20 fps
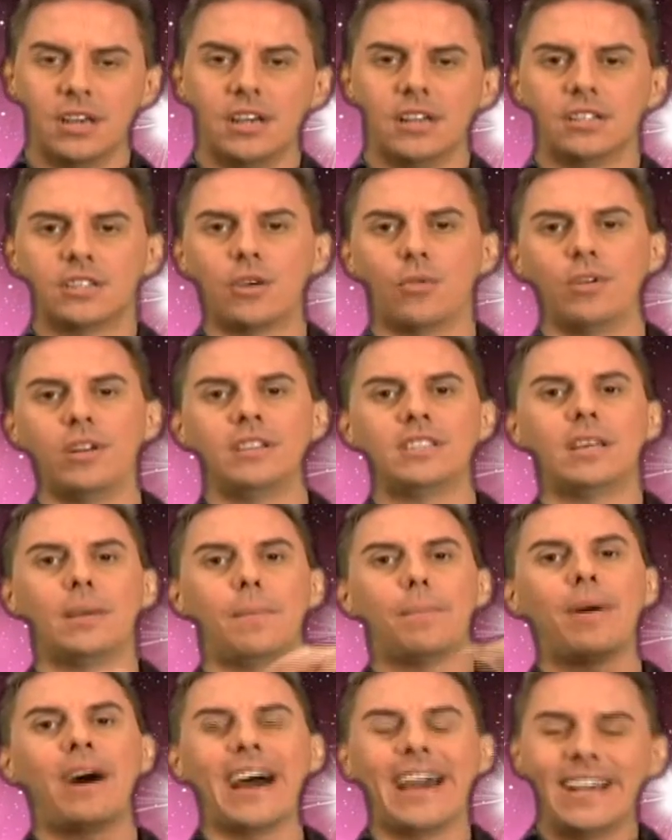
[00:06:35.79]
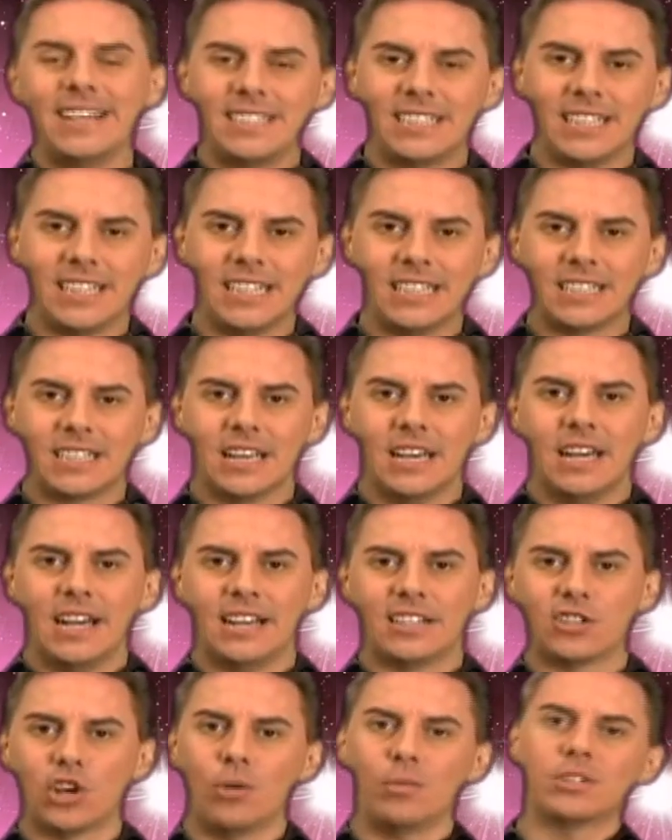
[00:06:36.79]
So when it's in Pisces,
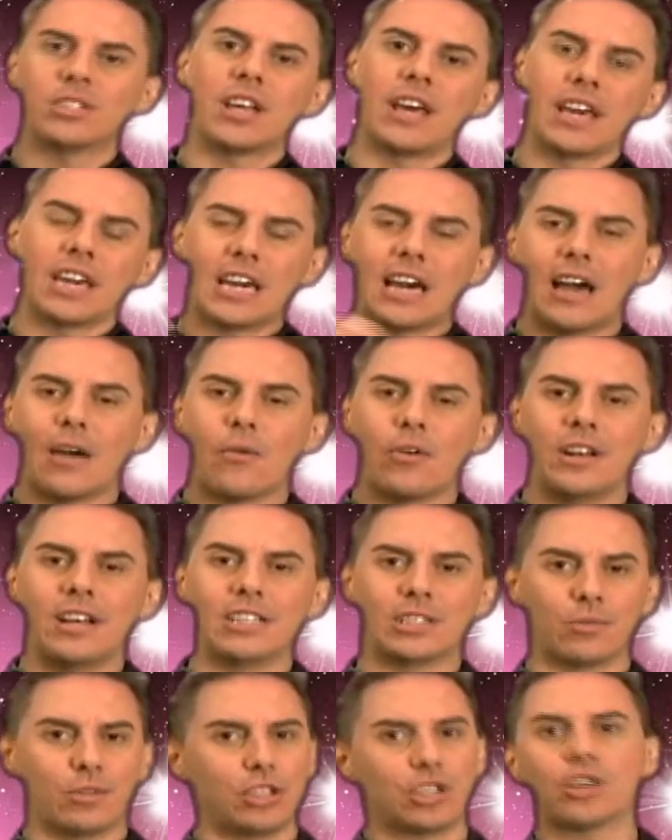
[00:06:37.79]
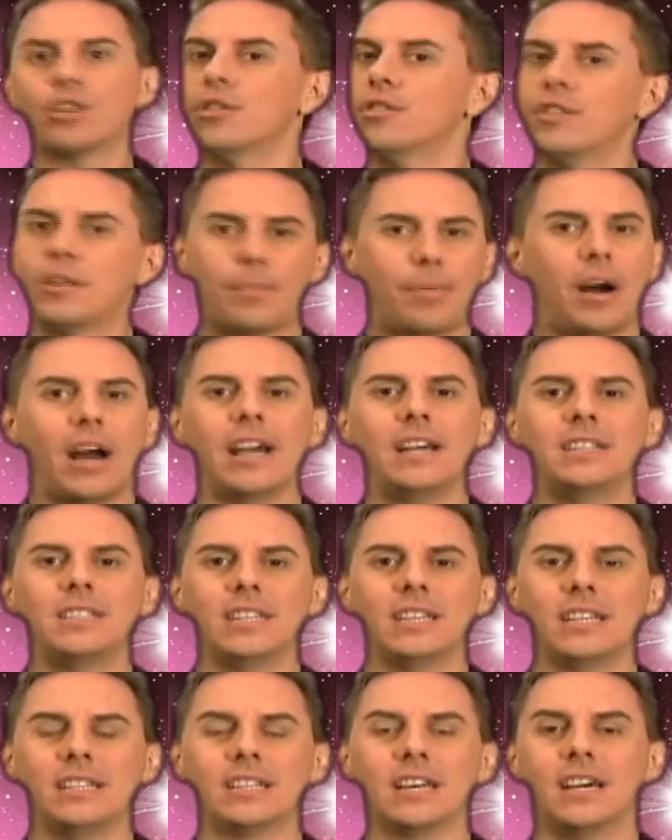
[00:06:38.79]
it's almost like Chiron has returned to
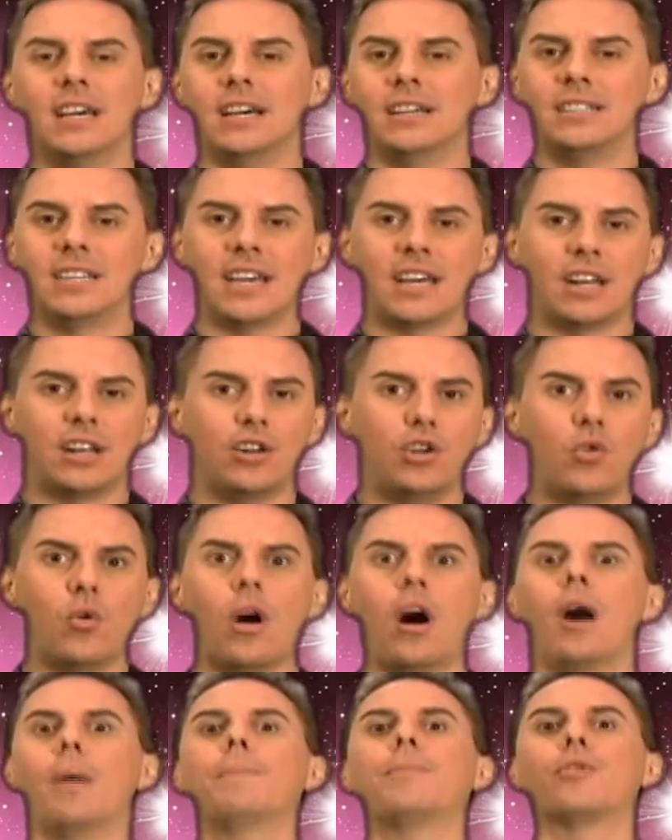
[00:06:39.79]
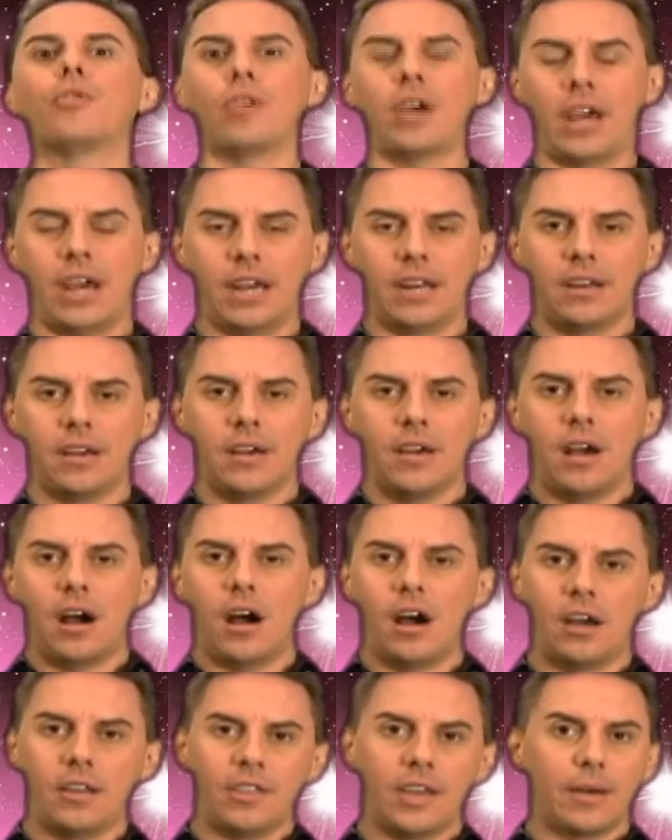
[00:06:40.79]
Pisces to get a new upgrade
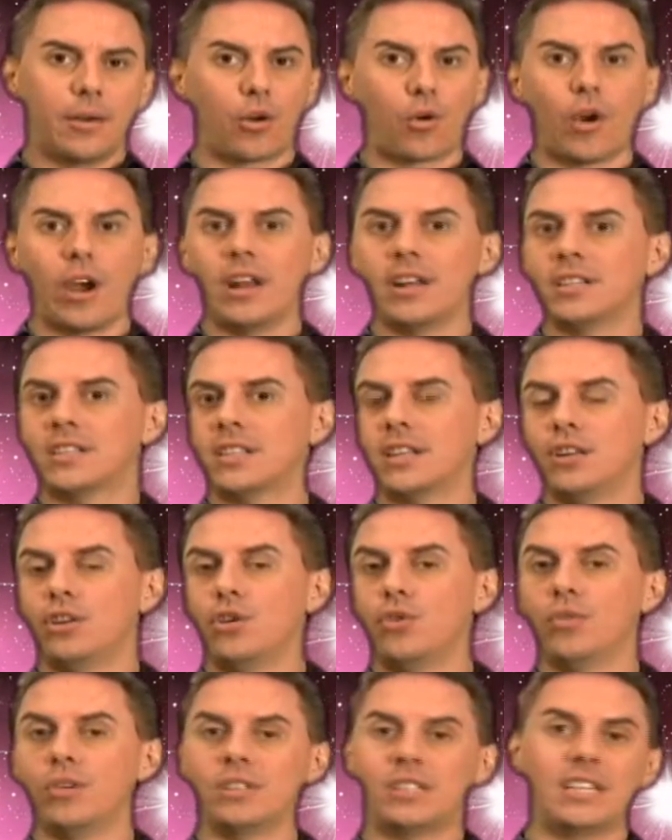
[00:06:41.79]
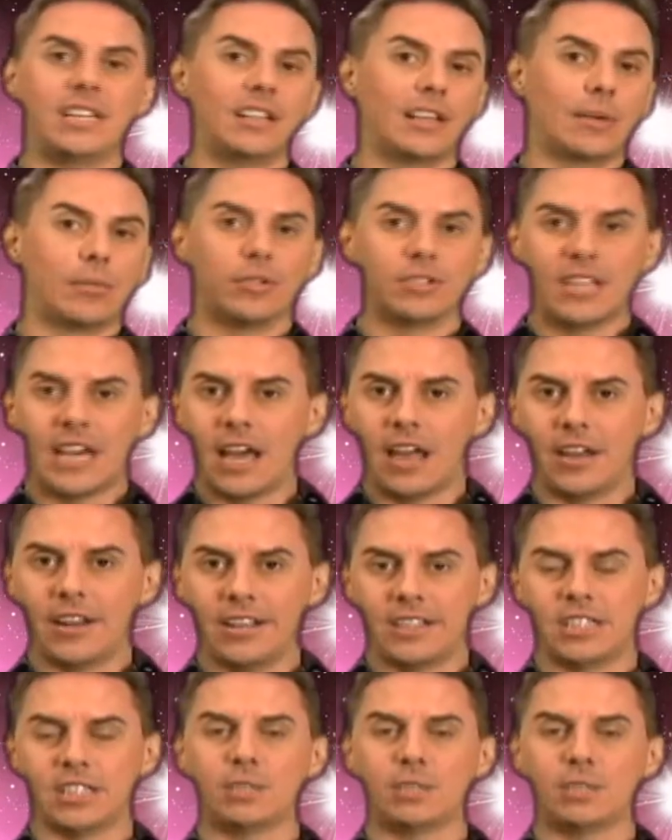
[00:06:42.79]
on the greatest and newest healing modalities.